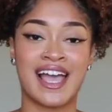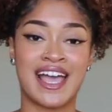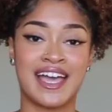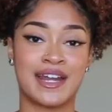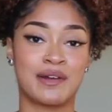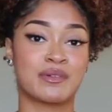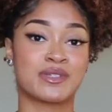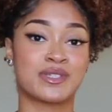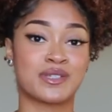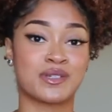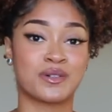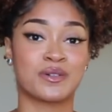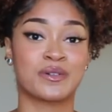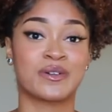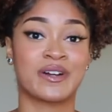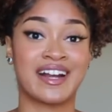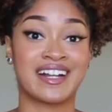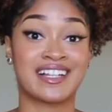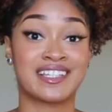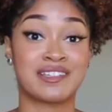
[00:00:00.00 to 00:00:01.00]
And it was so
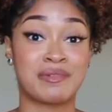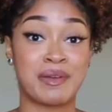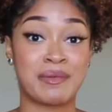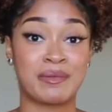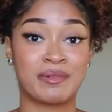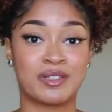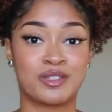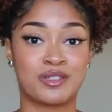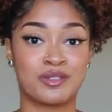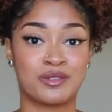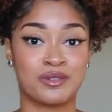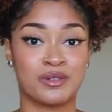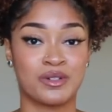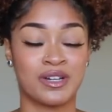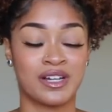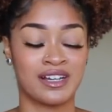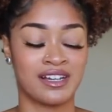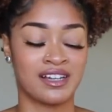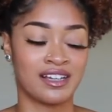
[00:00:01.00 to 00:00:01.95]
great to be able to,